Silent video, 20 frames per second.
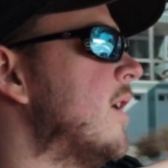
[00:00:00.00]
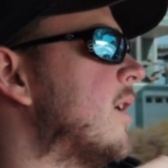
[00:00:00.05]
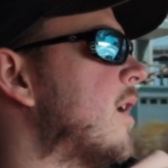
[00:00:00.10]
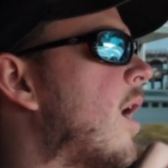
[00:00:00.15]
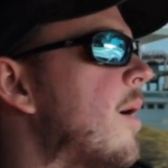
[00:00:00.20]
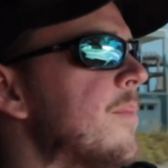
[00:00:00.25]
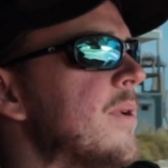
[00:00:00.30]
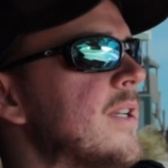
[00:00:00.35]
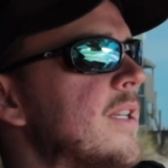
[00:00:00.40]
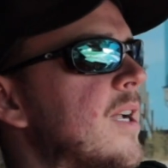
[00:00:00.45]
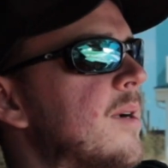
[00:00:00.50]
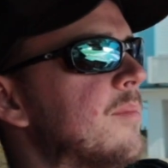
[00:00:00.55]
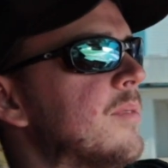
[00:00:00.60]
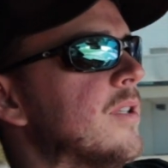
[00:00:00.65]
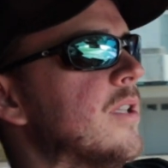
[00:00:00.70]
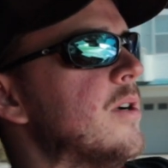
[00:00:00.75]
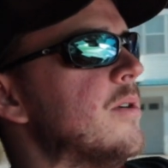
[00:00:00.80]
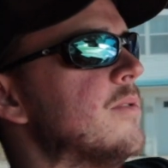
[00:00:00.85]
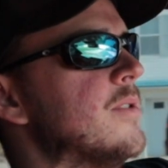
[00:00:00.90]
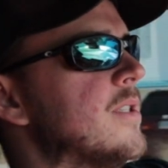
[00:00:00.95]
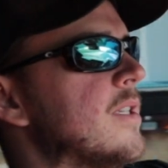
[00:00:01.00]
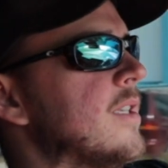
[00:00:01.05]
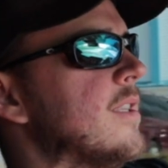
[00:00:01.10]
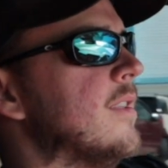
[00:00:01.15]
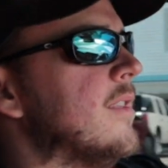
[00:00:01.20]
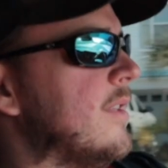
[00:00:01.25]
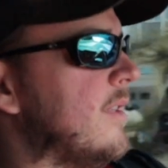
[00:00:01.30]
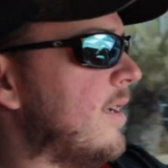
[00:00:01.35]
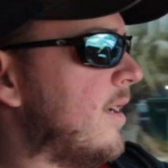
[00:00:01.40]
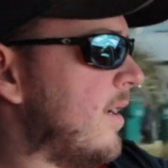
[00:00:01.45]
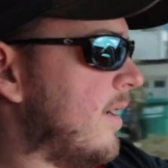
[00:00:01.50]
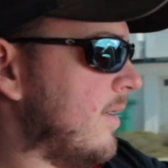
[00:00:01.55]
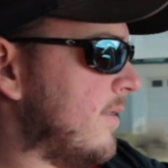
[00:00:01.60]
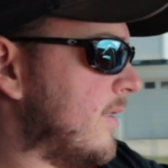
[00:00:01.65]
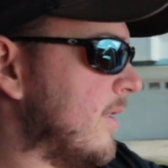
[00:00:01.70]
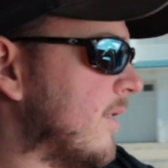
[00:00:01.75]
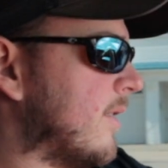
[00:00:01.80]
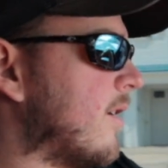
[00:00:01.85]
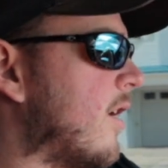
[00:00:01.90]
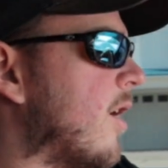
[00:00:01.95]
comment down below
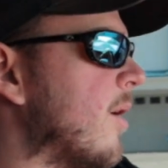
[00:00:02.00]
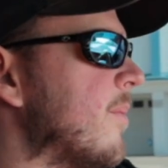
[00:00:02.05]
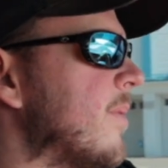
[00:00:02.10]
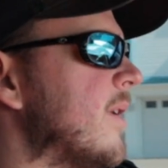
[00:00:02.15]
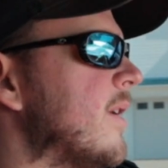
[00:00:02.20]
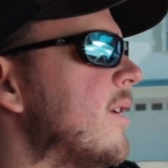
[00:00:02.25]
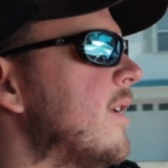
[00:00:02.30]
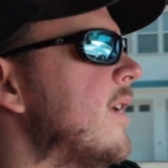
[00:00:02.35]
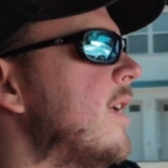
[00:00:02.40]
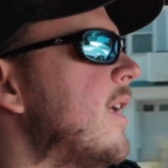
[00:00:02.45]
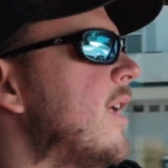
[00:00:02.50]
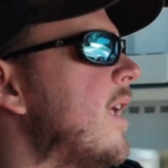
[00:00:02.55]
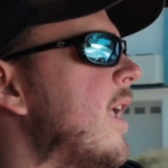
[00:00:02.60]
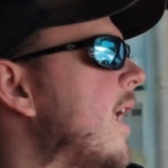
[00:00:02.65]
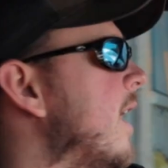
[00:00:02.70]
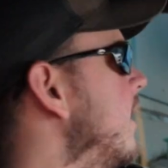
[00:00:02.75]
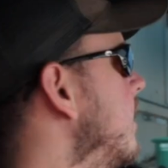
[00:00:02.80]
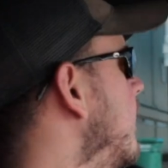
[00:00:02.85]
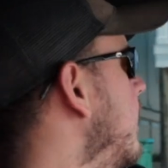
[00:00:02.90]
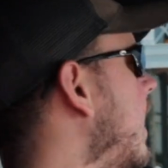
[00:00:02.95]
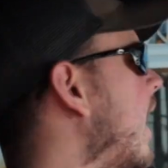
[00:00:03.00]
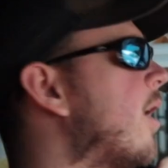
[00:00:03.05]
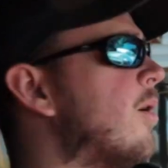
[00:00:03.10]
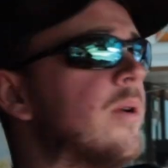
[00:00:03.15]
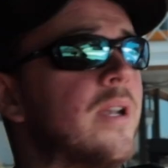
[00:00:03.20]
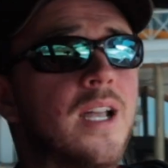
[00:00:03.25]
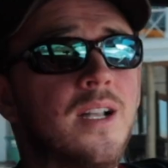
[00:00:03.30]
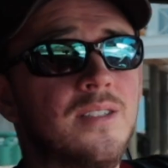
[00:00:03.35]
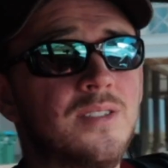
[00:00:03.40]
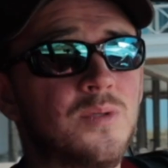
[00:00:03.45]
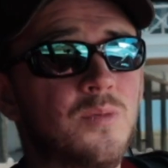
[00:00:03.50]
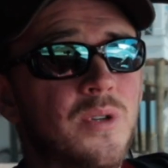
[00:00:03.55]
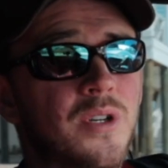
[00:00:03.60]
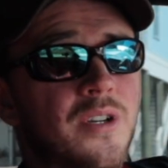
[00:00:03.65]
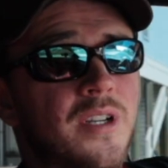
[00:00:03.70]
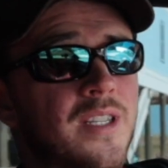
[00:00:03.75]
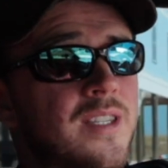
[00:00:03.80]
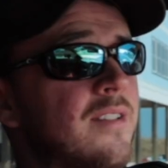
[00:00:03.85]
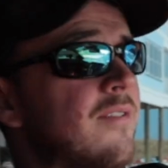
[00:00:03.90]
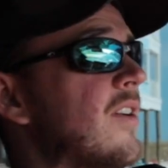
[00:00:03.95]
SYNTH CARBON, and I'll announce the
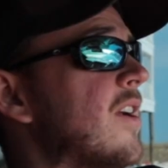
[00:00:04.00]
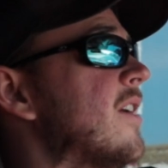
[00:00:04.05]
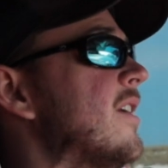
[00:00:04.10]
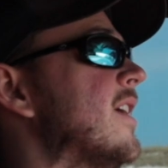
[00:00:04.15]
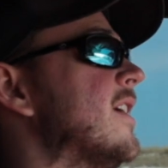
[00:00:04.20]
winner in the very